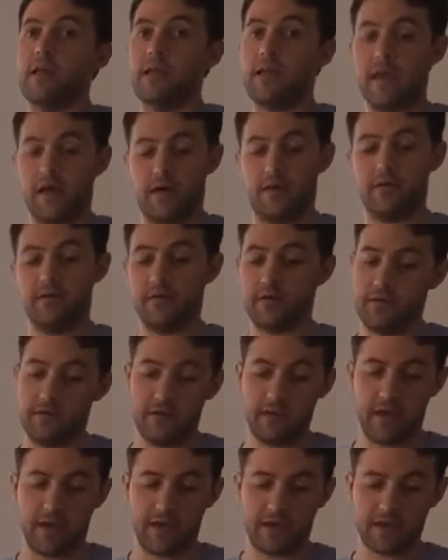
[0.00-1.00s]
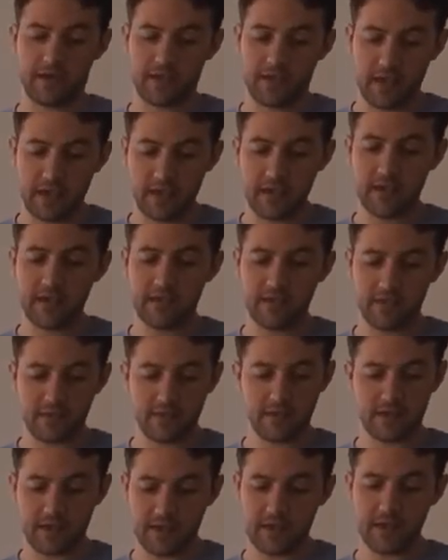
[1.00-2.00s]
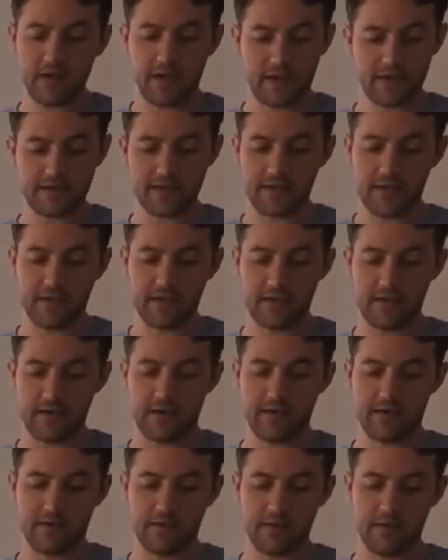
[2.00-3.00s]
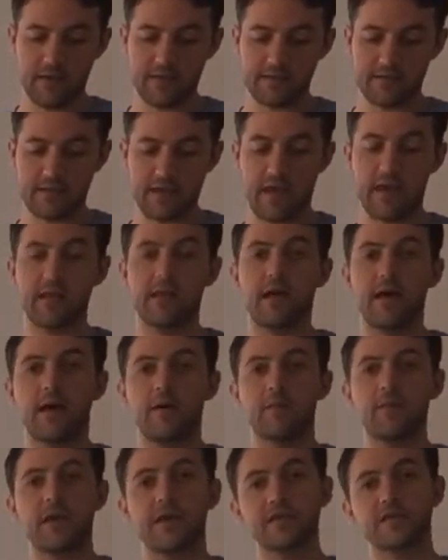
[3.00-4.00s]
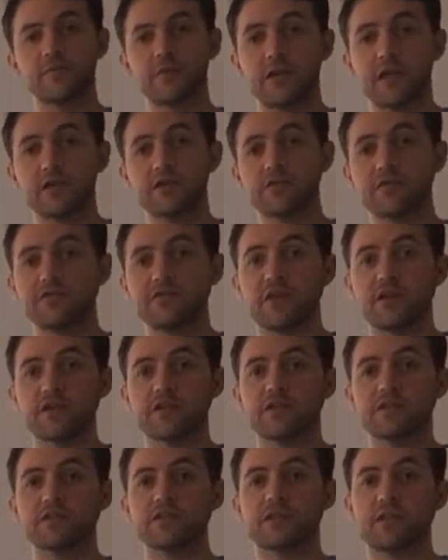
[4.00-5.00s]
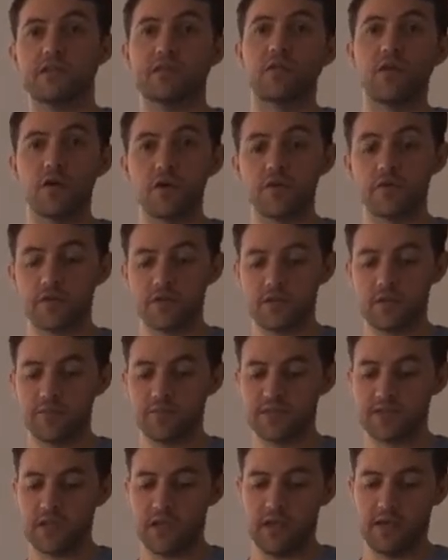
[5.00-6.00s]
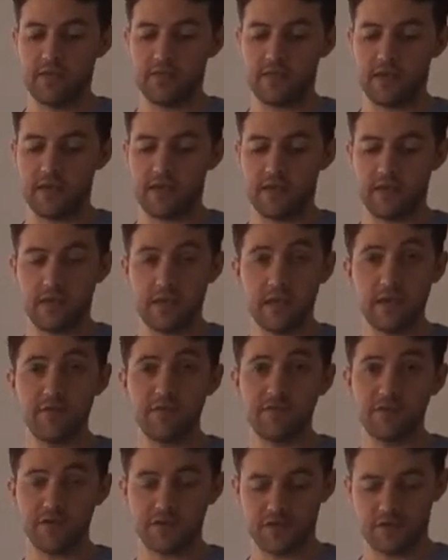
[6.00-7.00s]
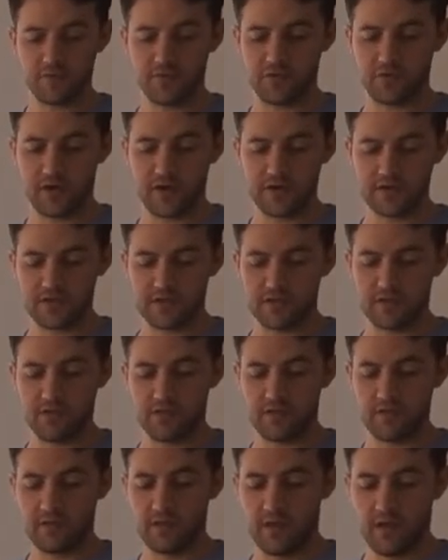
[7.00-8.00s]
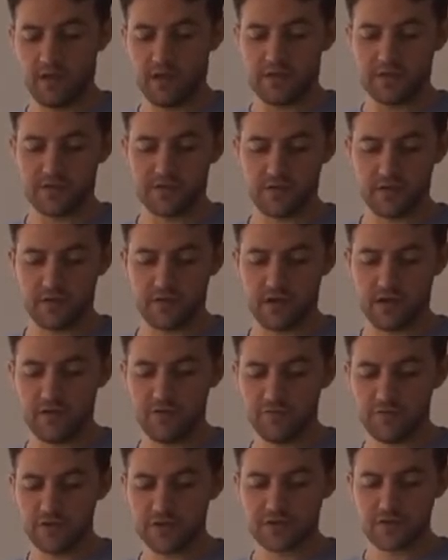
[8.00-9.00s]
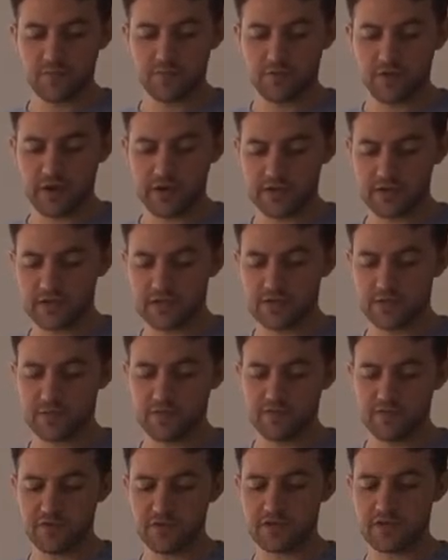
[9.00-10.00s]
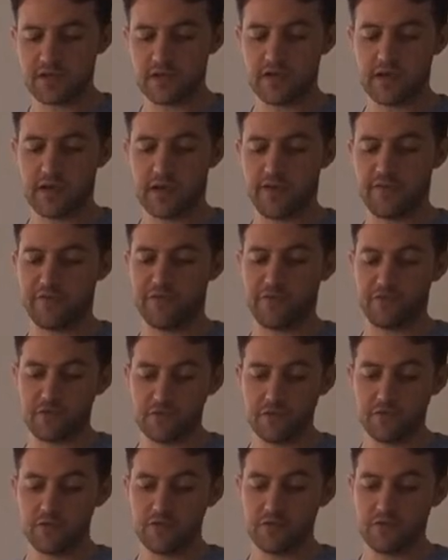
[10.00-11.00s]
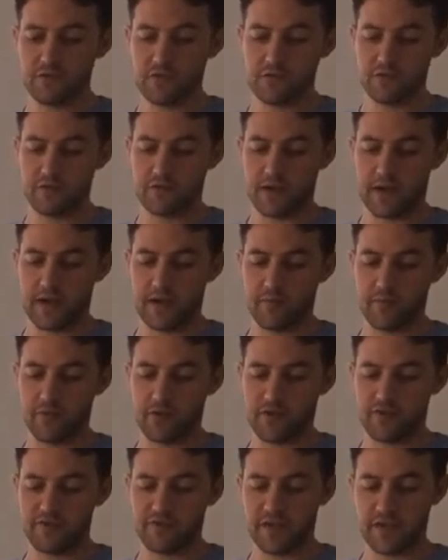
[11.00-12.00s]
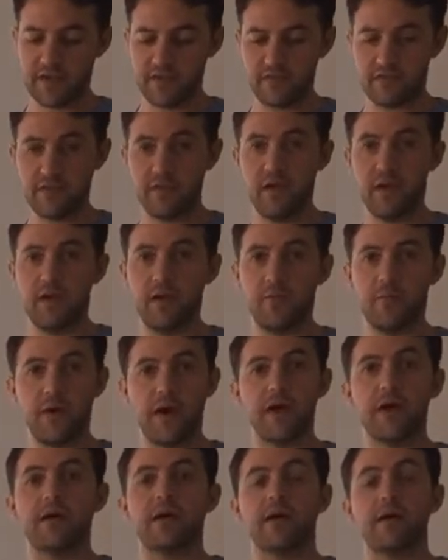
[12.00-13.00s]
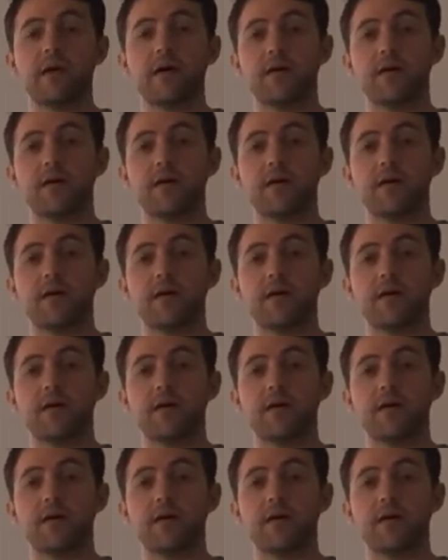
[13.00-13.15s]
Now, the key idea here is that exponential functions and logarithms, they're inverse operations. So inverse operations, we've looked at a few of these, but